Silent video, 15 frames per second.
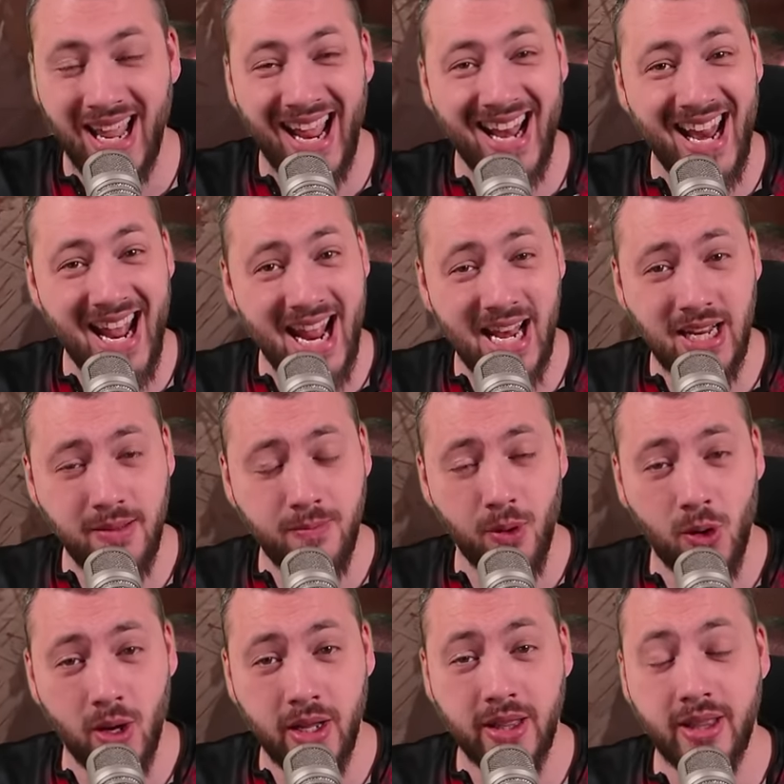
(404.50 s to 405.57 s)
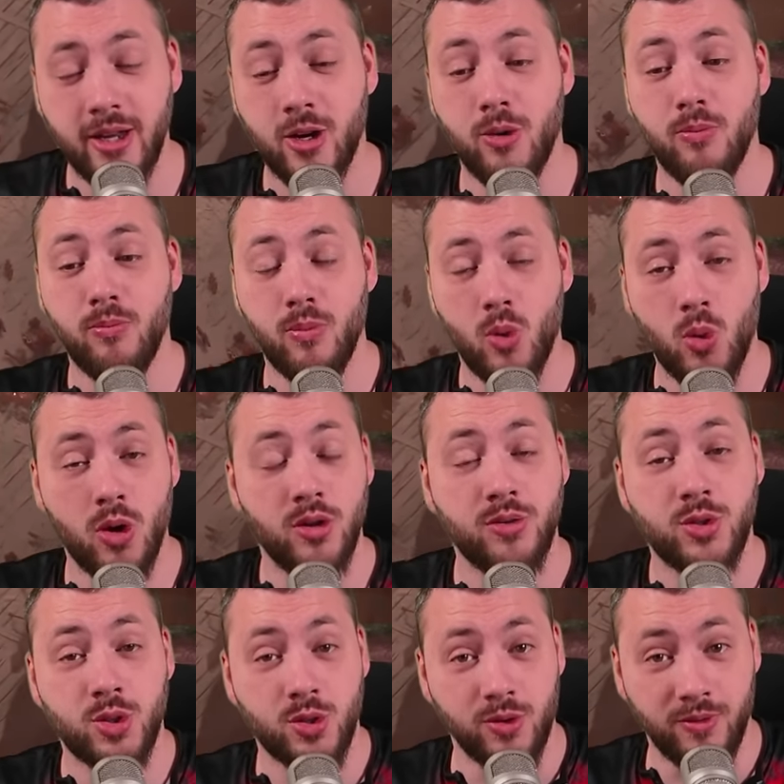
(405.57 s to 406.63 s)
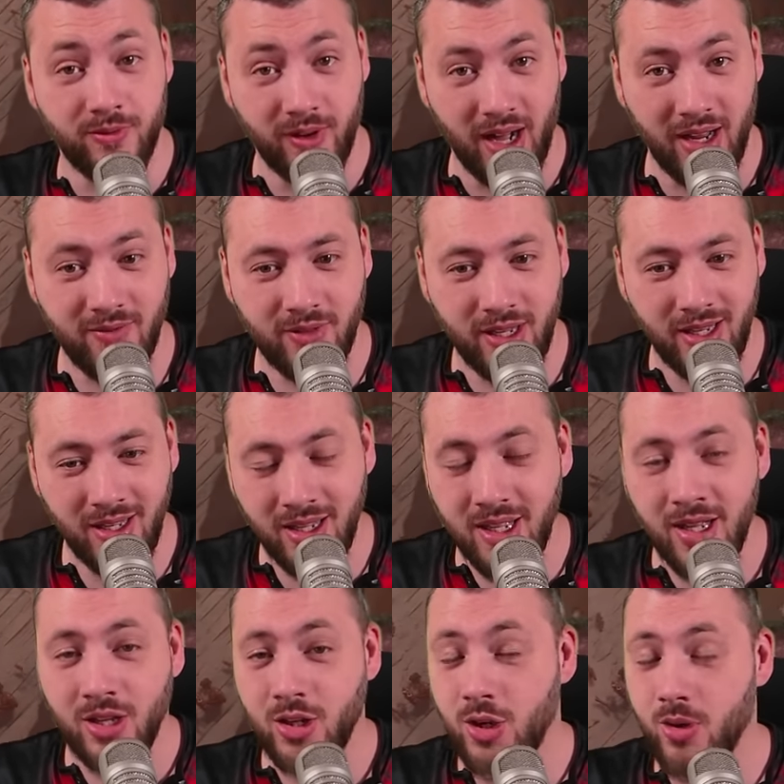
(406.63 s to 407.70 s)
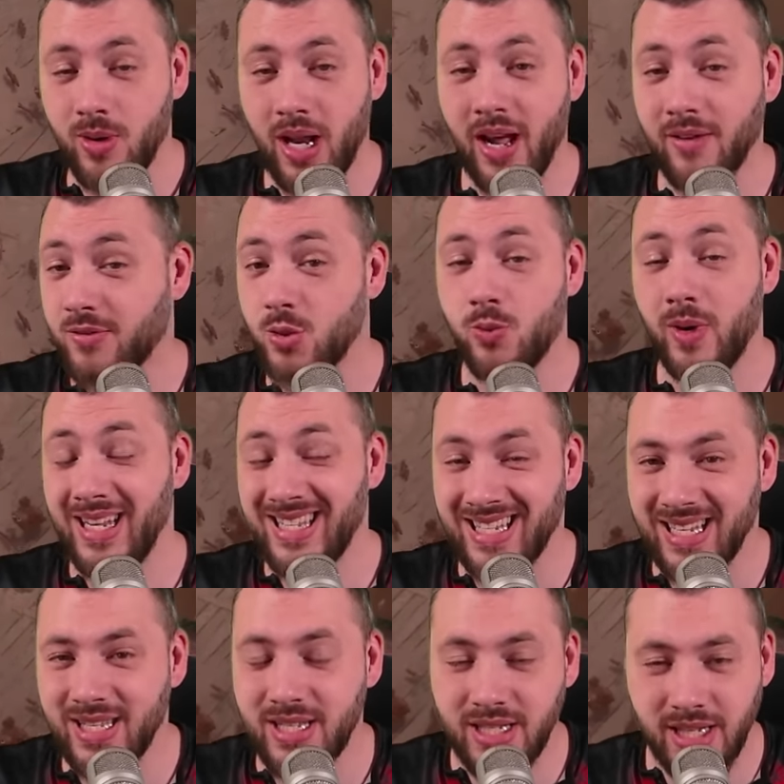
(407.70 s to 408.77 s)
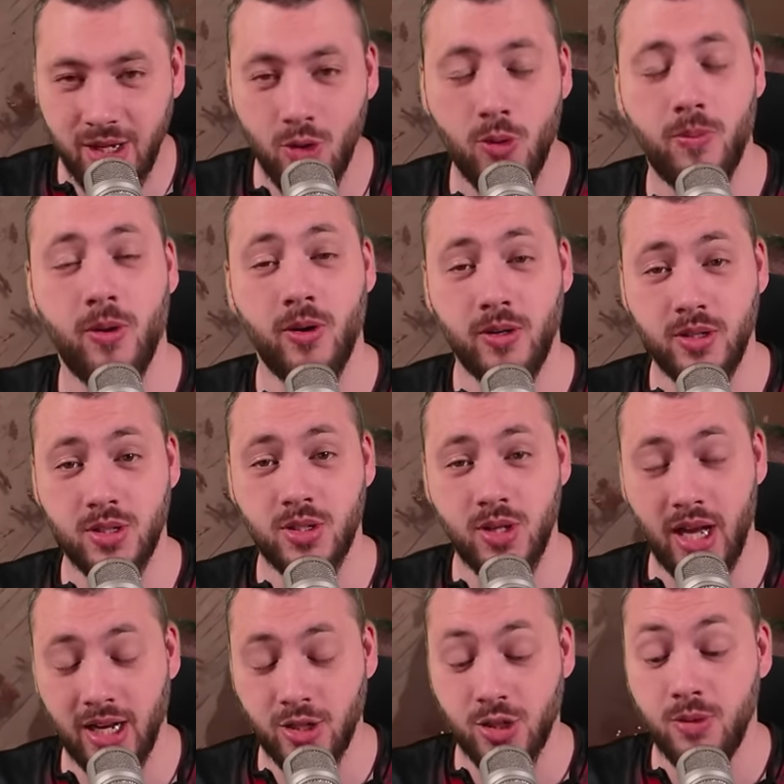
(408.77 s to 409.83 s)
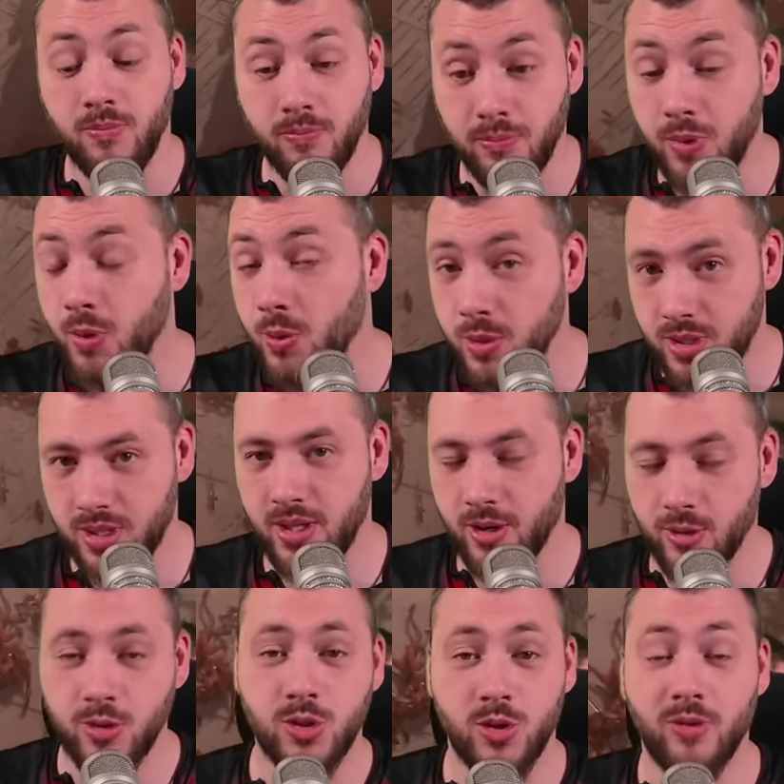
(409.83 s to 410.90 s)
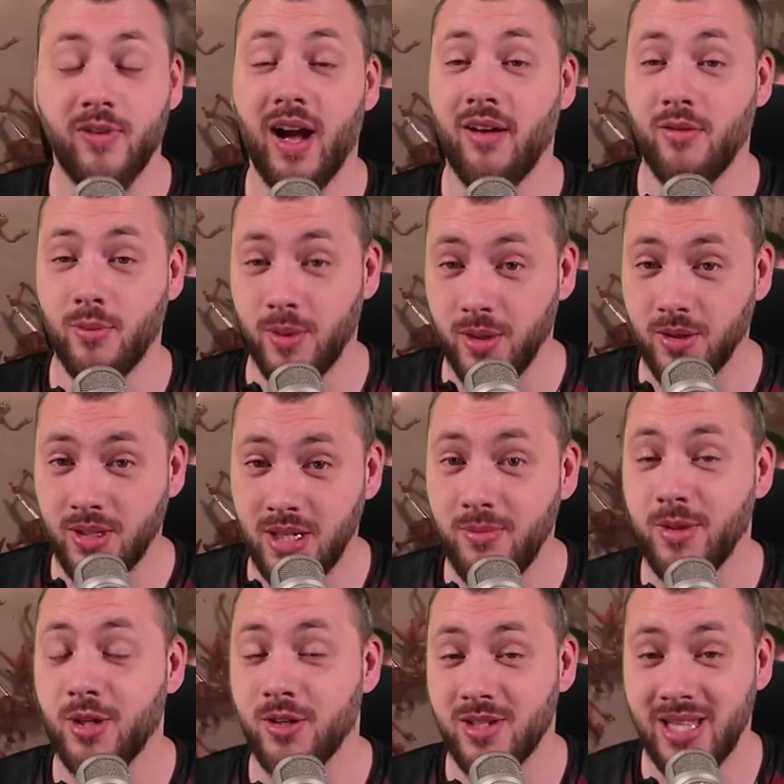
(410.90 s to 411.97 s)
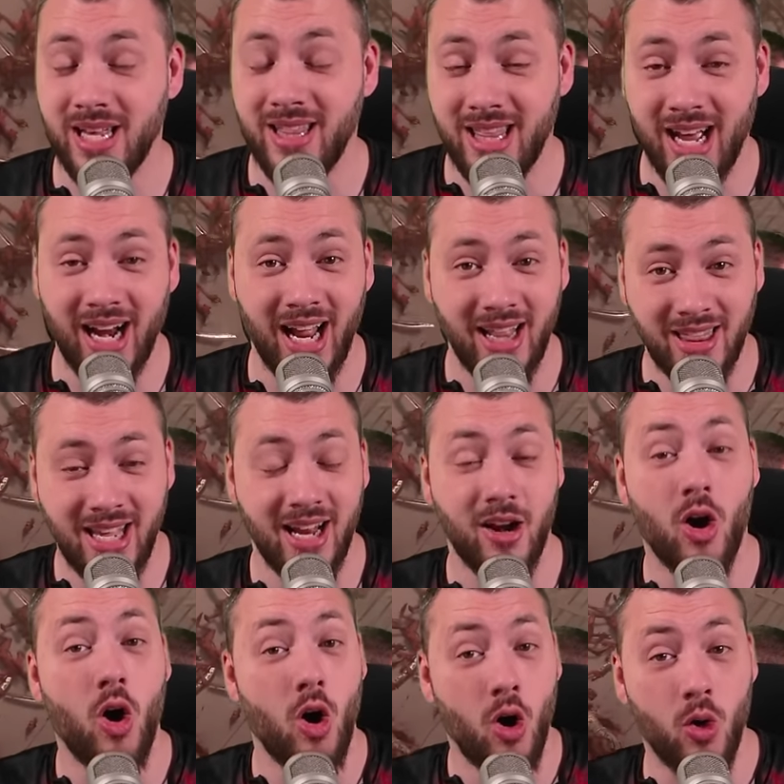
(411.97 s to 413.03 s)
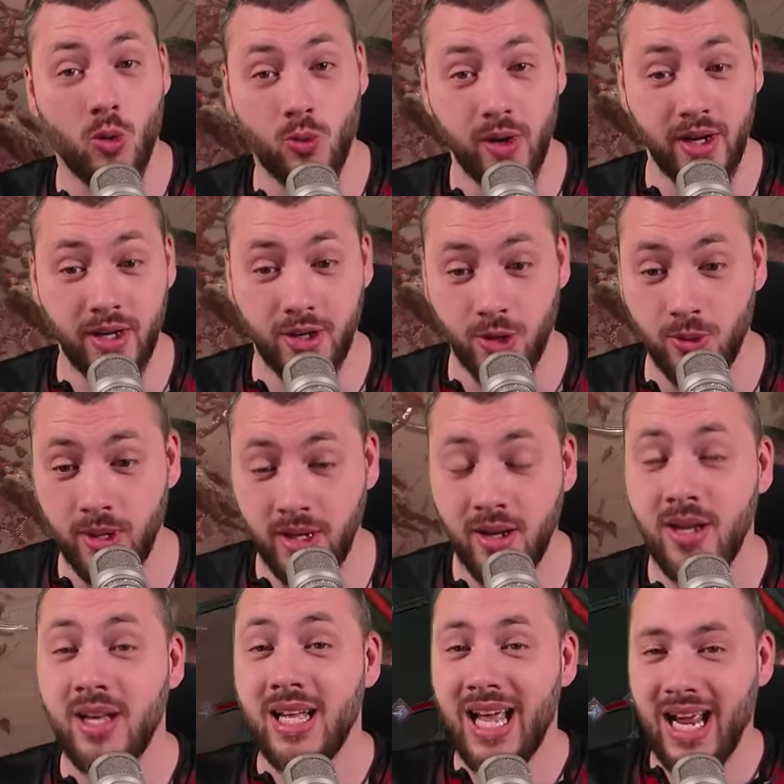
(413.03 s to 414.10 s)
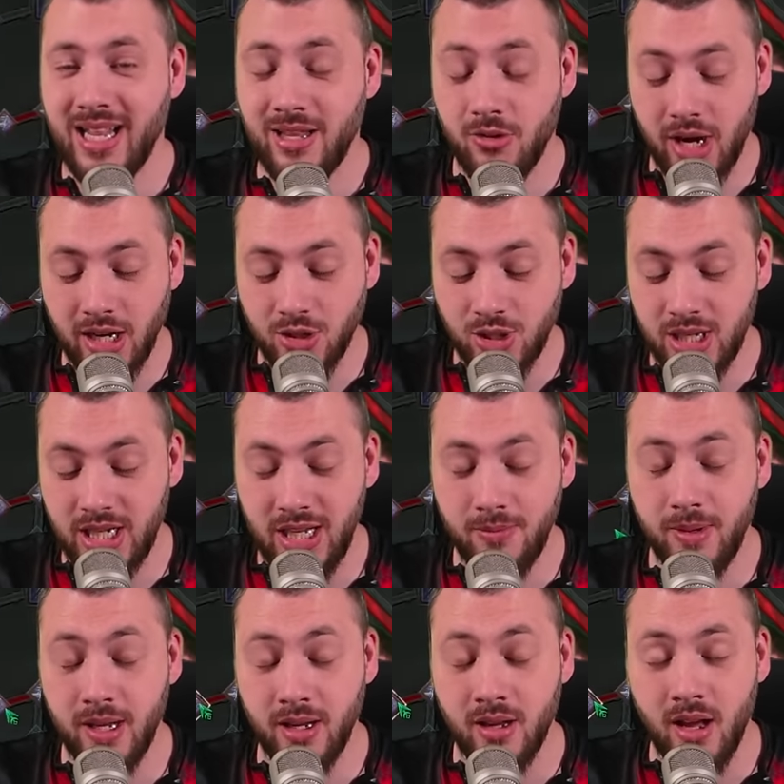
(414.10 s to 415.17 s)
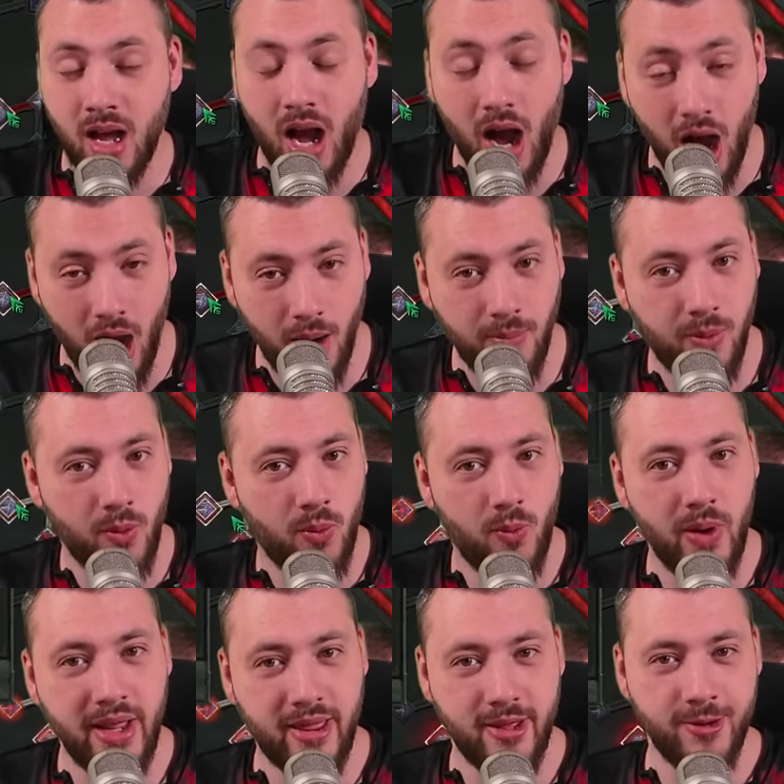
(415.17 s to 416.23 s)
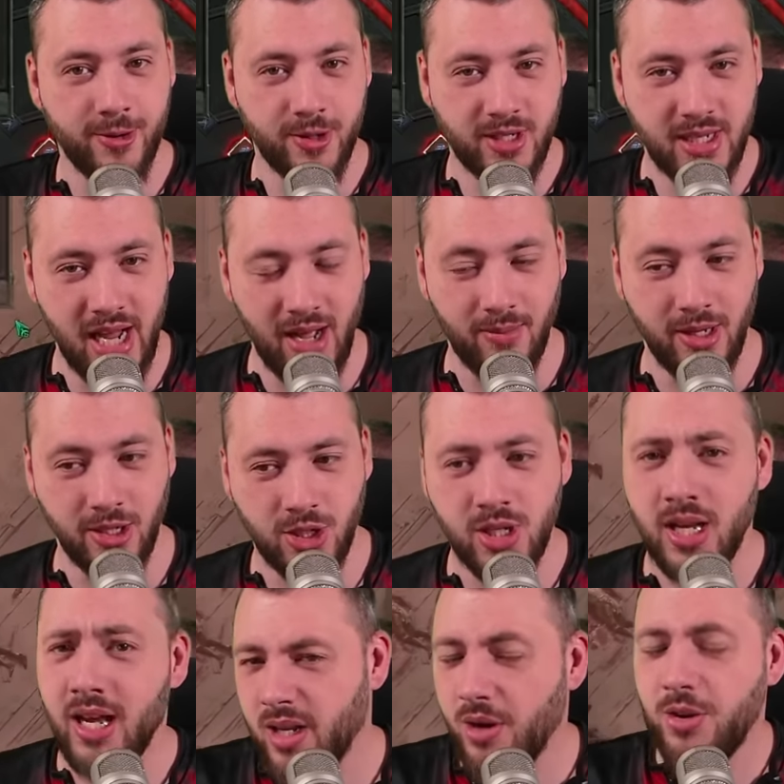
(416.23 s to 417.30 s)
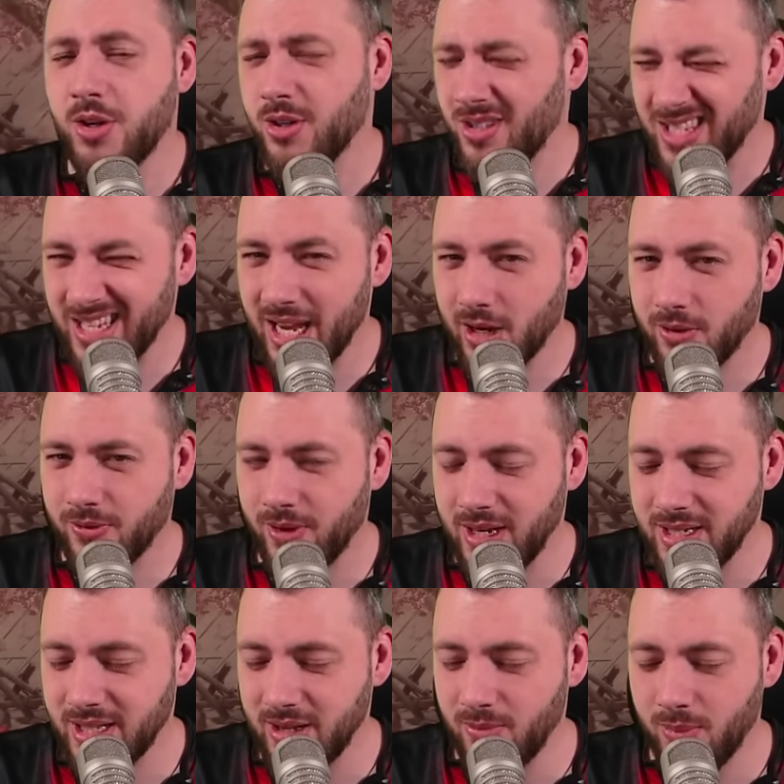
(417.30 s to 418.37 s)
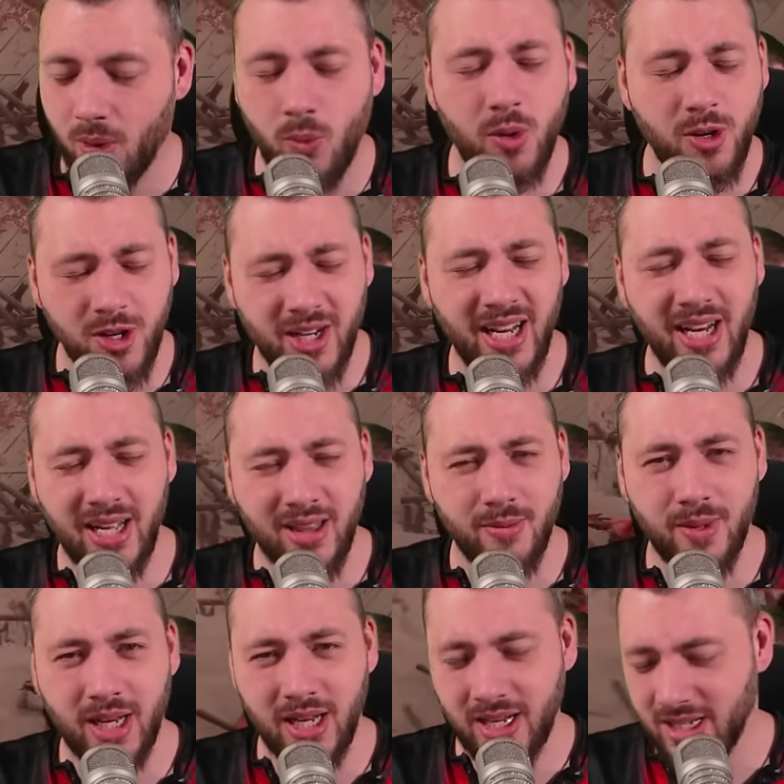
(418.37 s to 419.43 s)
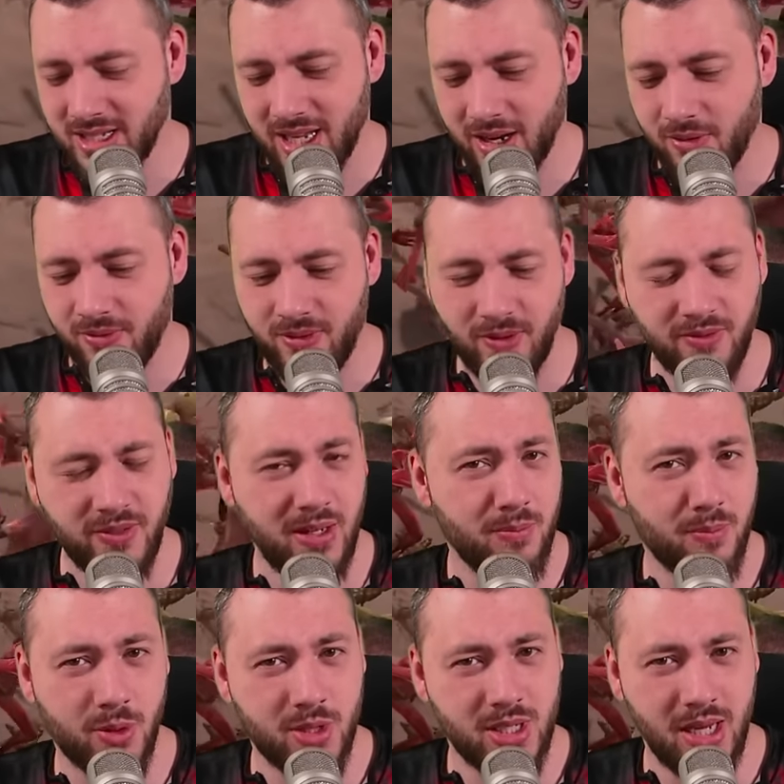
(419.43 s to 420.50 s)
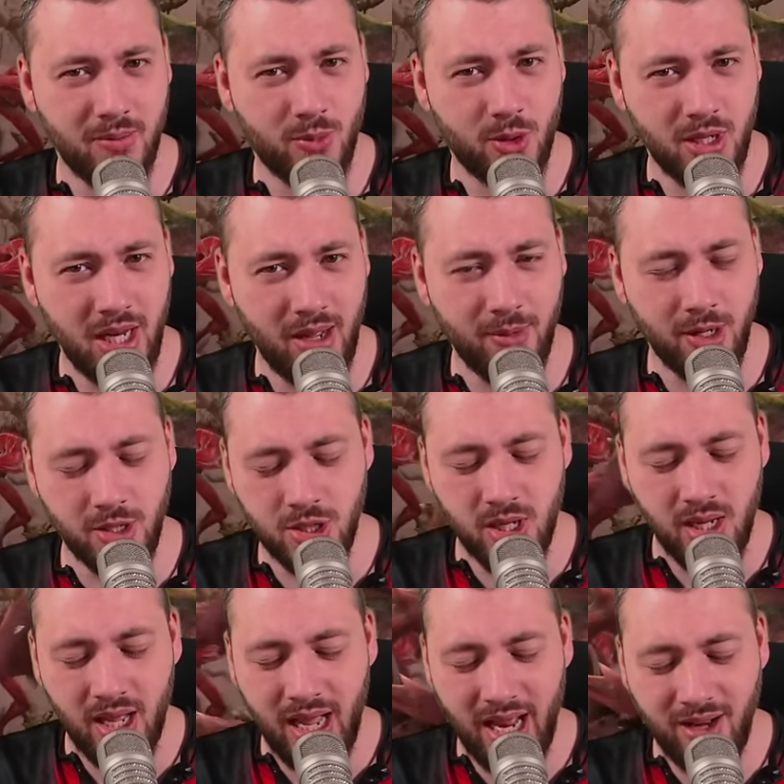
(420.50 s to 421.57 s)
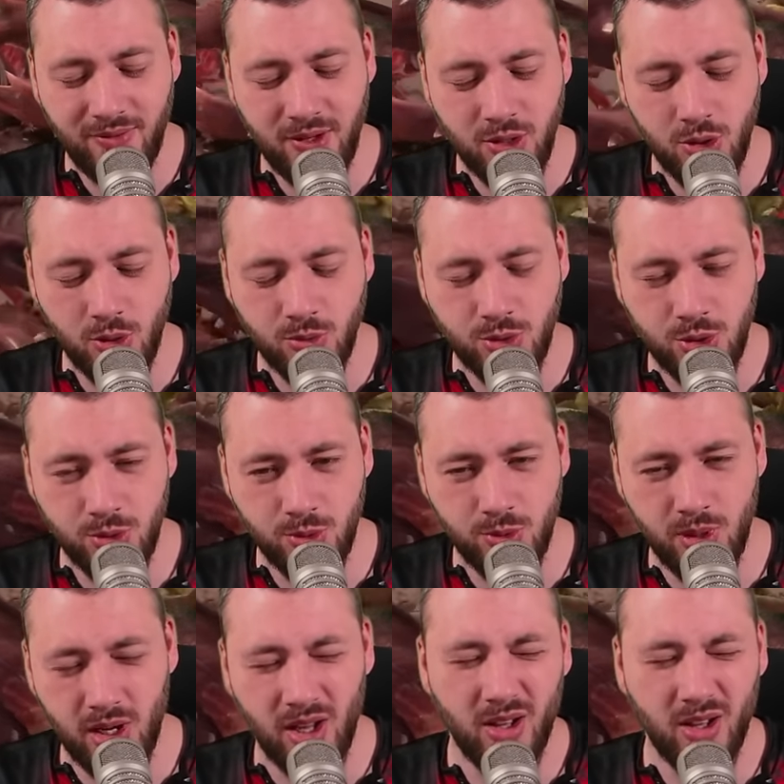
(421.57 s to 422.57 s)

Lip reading: at any point they're more surviving. You don't have to waste skill points to actually boost their survivability, because they got that already going. And they're actually keeping up with your damage. Now, you could sacrifice them, but what you're getting in the beginning is like 15% more damage. And if you don't do a